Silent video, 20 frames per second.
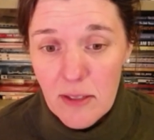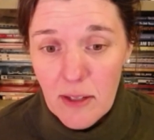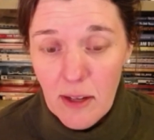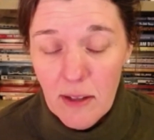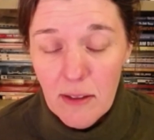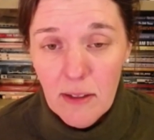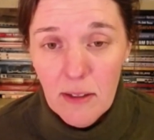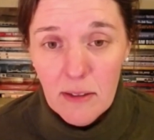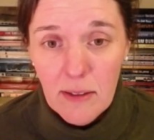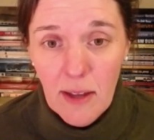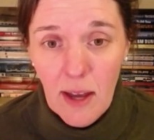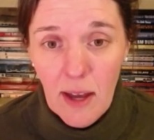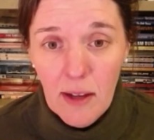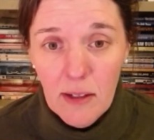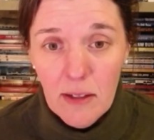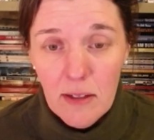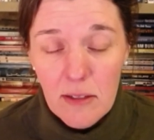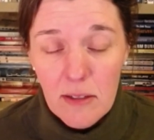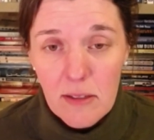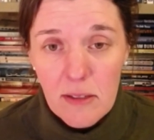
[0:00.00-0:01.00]
I think that
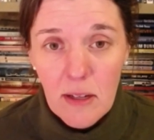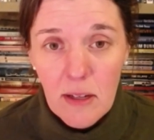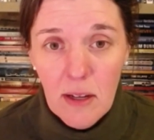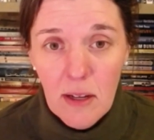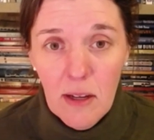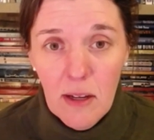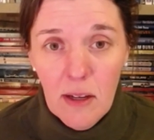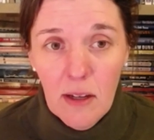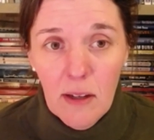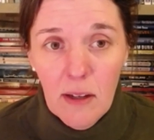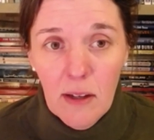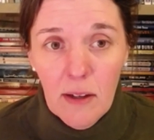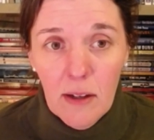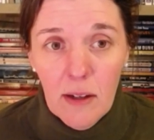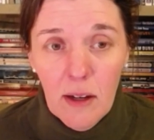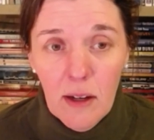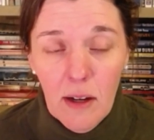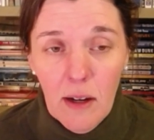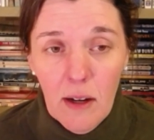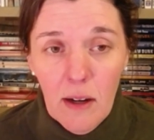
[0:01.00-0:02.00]
is
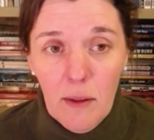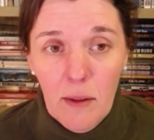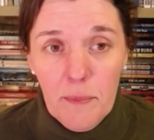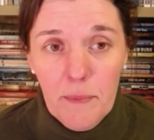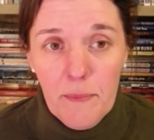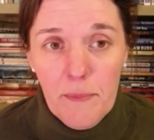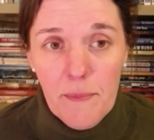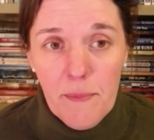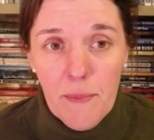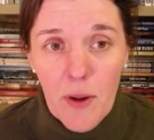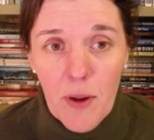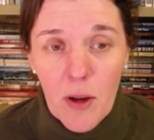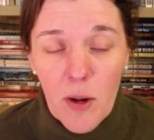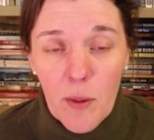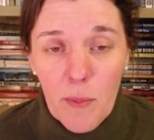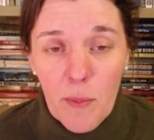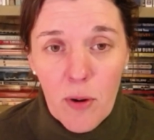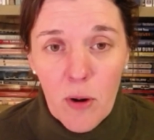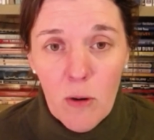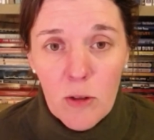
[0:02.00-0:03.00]
an
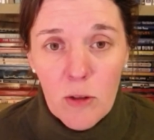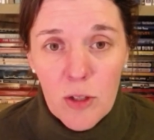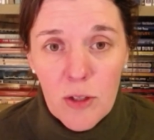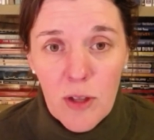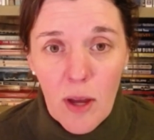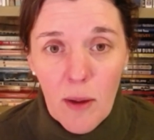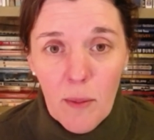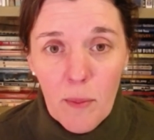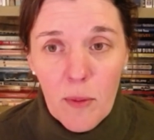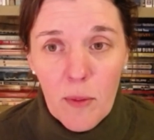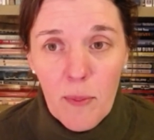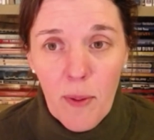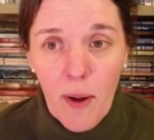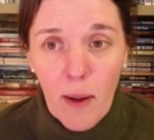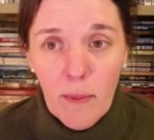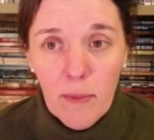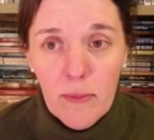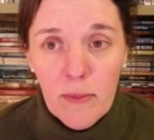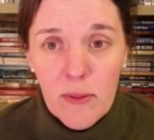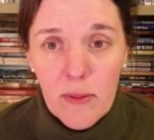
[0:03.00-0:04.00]
approach that would
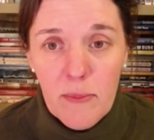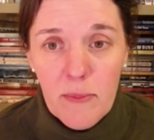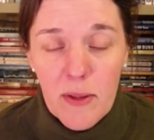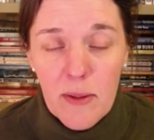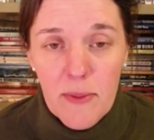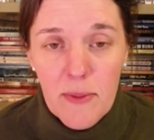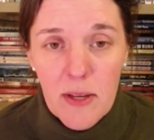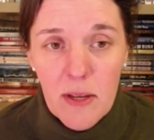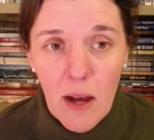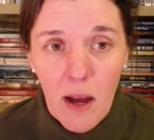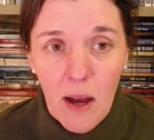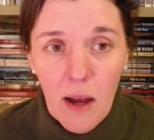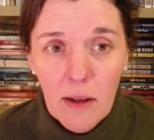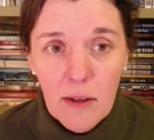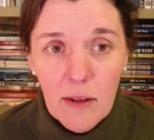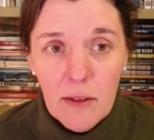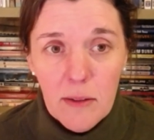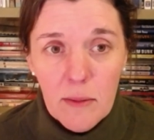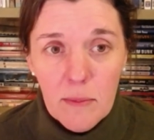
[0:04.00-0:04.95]
probably be beyond